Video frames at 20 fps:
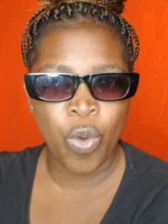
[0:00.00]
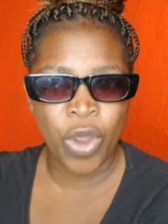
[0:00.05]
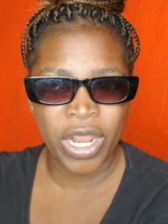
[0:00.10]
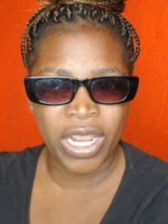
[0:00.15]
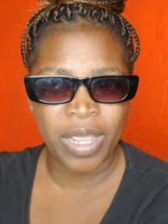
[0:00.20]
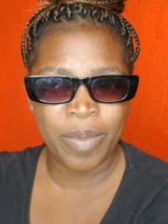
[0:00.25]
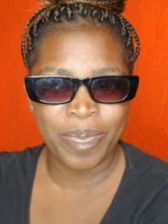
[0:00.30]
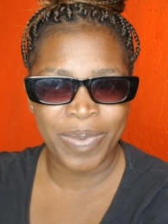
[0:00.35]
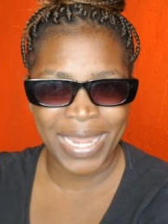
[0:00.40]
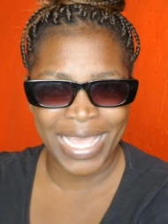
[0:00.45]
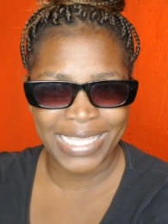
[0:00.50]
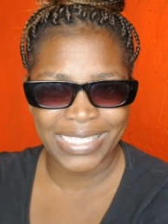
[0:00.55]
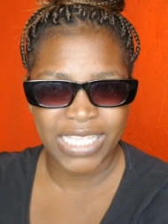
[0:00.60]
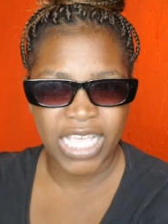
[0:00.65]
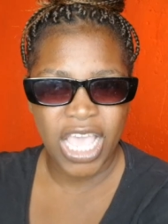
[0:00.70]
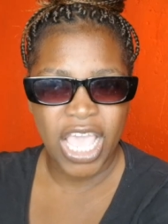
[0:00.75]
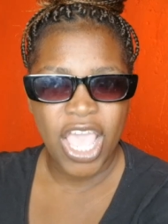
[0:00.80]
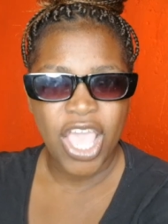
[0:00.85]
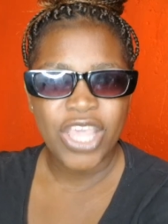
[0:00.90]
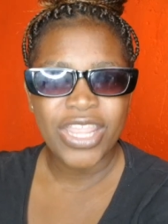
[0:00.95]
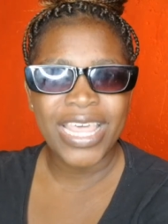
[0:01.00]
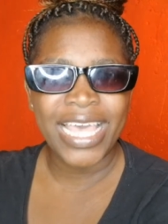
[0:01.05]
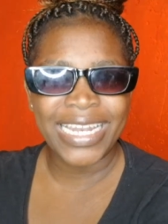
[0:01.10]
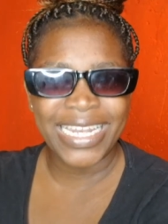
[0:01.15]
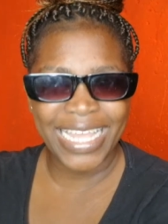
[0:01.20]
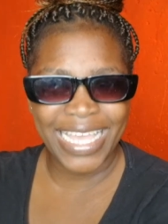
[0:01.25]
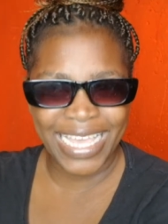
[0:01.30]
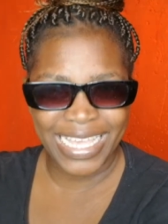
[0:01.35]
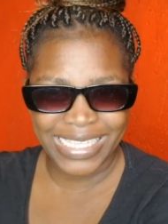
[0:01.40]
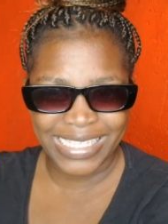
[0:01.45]
workplace.
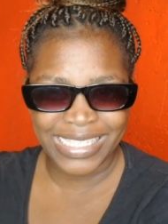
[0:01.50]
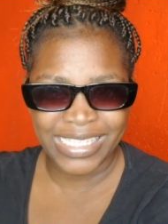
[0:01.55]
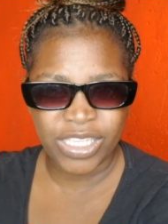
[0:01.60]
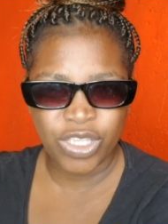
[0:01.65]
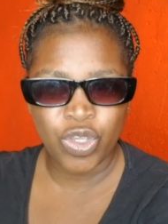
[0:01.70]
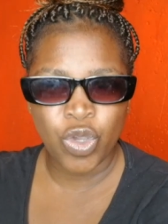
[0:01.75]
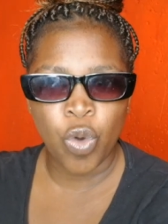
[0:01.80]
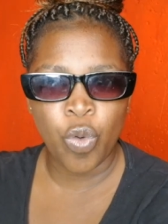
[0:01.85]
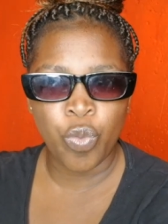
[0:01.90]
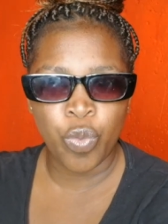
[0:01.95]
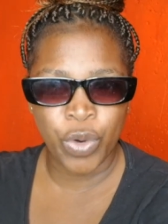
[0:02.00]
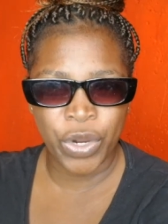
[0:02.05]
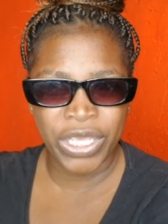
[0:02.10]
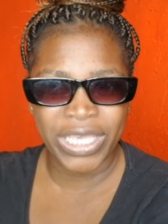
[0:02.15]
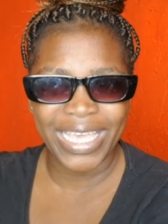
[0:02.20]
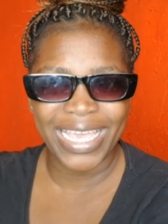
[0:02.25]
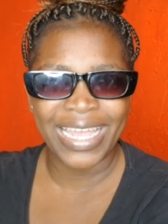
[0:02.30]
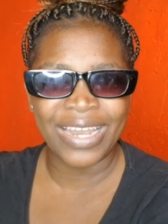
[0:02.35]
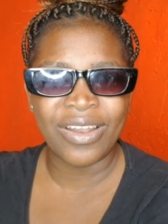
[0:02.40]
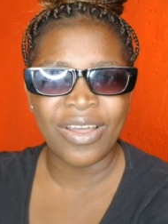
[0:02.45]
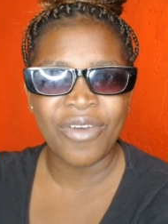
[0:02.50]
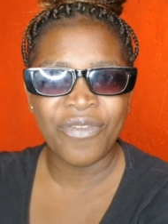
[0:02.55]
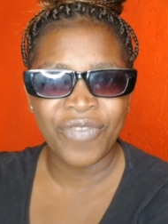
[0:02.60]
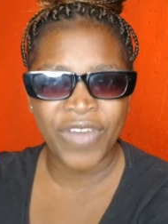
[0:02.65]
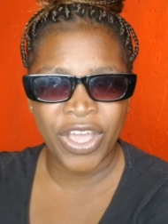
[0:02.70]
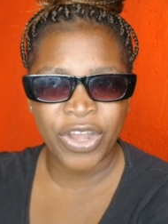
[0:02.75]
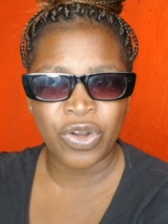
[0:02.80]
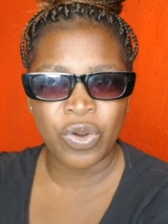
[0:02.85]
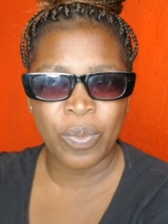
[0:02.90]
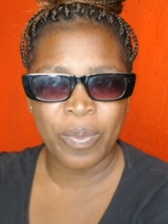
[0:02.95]
That is your work
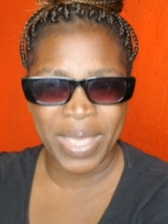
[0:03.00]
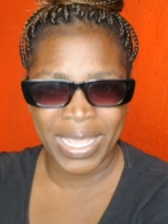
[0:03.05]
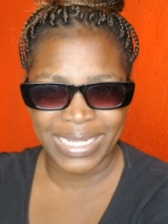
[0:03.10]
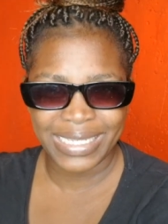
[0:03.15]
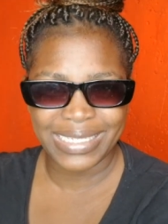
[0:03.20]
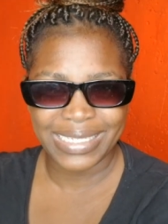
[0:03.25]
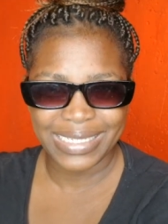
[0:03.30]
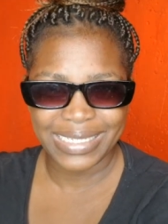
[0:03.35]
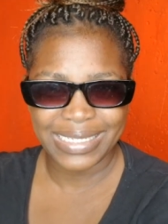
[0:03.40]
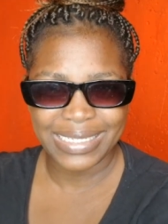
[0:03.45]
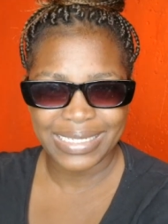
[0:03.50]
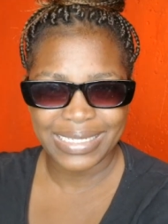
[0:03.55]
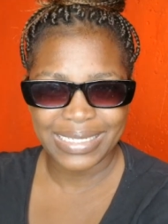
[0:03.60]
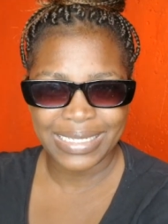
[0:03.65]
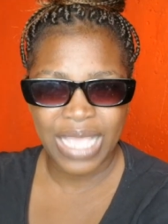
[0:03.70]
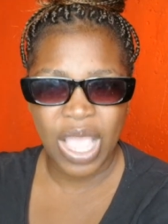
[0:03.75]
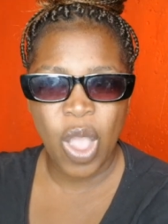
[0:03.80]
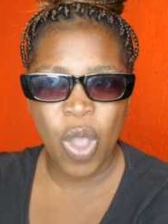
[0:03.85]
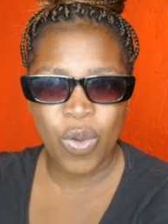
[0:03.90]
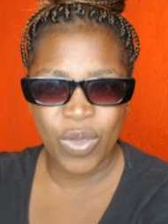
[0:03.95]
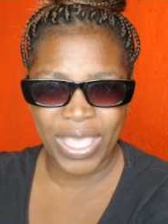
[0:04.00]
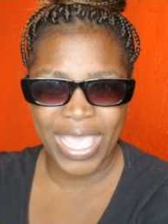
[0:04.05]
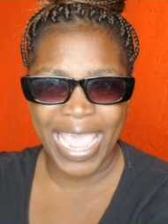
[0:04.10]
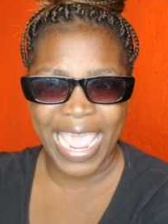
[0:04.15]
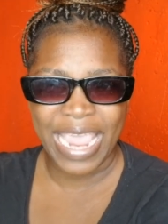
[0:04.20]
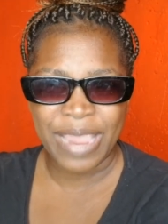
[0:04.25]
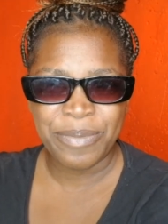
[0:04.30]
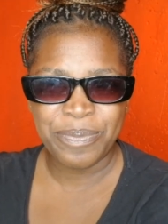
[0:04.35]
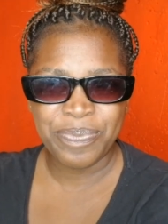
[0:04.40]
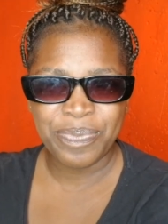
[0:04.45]
environment,
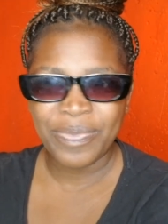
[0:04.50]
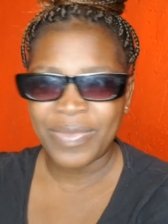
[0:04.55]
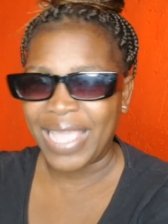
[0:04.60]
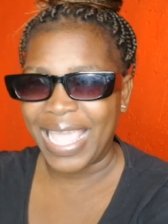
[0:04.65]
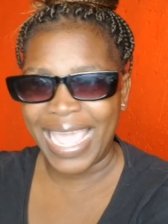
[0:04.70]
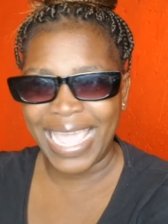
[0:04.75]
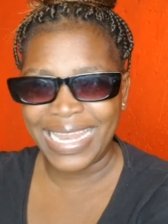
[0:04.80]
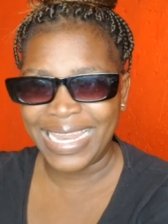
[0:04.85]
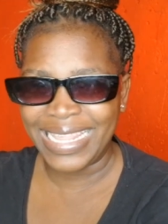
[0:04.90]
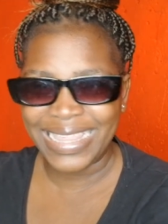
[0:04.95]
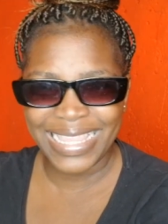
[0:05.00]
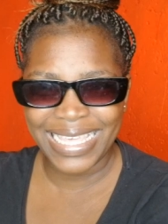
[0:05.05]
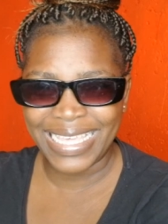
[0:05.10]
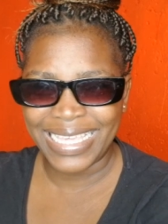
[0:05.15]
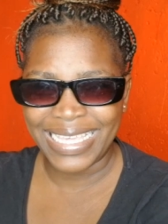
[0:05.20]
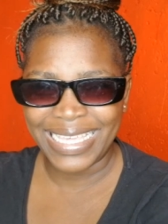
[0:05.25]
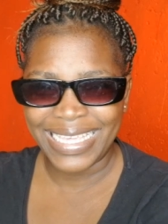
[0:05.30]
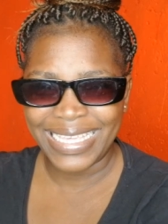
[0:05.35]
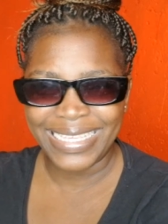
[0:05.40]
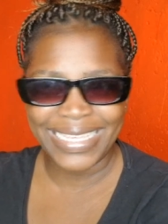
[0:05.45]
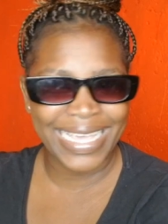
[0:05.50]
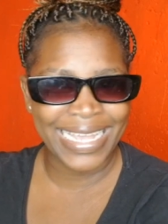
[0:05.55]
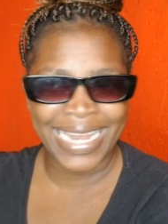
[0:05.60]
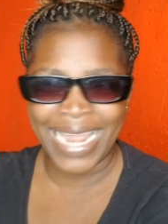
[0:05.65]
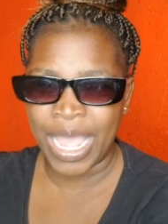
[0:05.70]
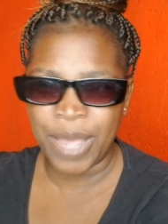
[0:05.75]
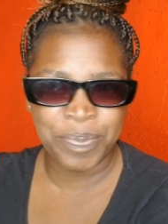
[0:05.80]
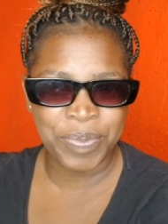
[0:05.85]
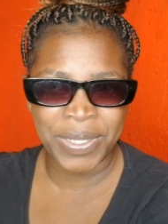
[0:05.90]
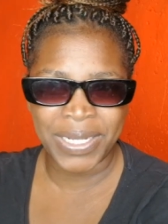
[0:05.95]
okay? Anything can
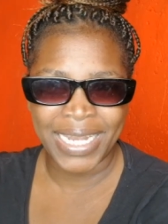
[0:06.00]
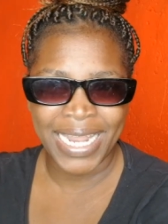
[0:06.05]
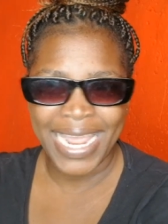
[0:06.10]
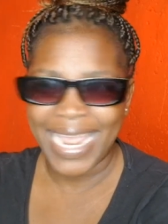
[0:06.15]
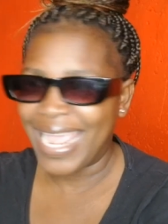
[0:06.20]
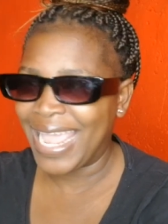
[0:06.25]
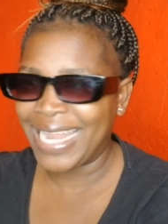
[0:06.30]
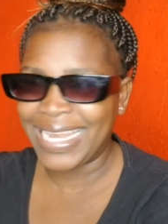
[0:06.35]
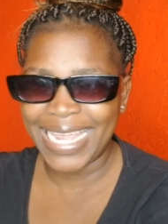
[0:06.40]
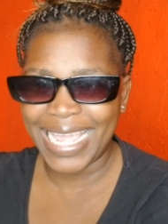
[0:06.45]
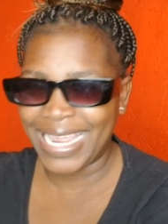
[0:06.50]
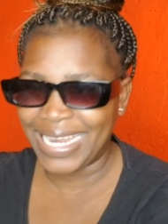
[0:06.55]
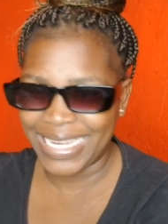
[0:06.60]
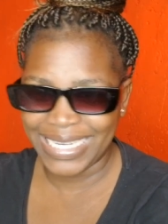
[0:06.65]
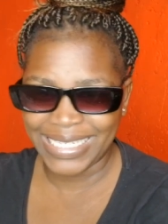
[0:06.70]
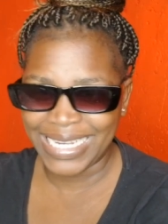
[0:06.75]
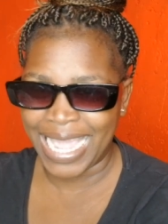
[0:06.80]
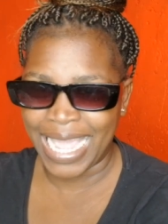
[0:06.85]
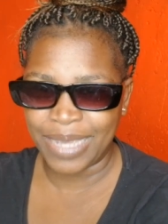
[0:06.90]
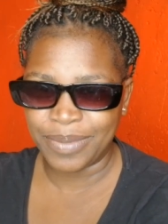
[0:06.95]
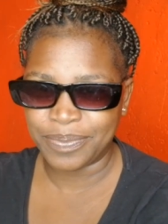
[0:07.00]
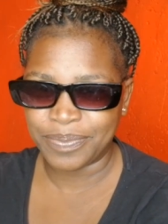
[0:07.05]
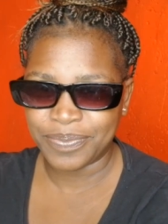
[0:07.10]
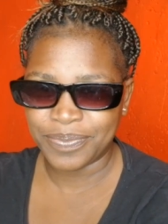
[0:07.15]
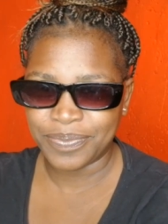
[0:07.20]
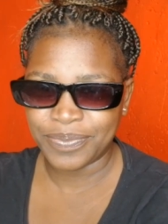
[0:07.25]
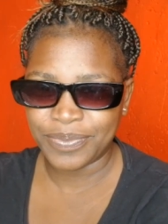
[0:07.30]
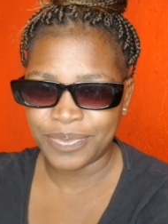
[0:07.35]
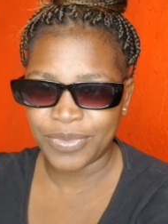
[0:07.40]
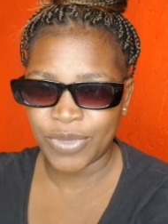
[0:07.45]
happen at any time,
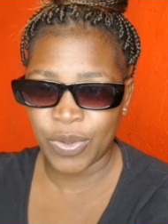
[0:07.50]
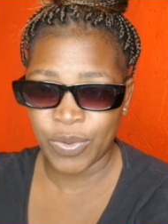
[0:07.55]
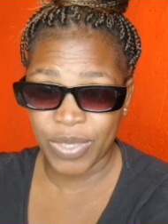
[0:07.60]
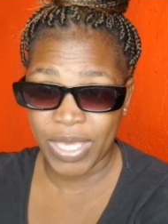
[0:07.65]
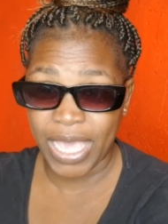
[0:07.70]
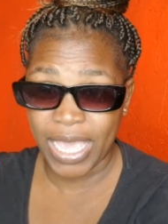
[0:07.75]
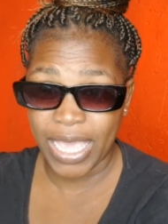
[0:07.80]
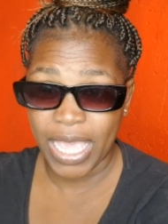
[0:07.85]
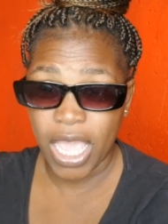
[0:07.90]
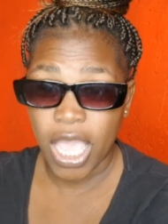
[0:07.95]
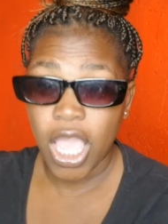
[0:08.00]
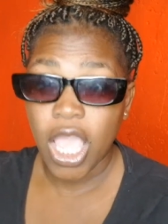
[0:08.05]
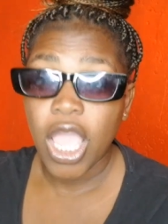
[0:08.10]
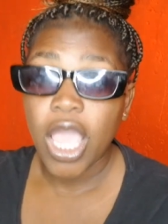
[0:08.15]
okay?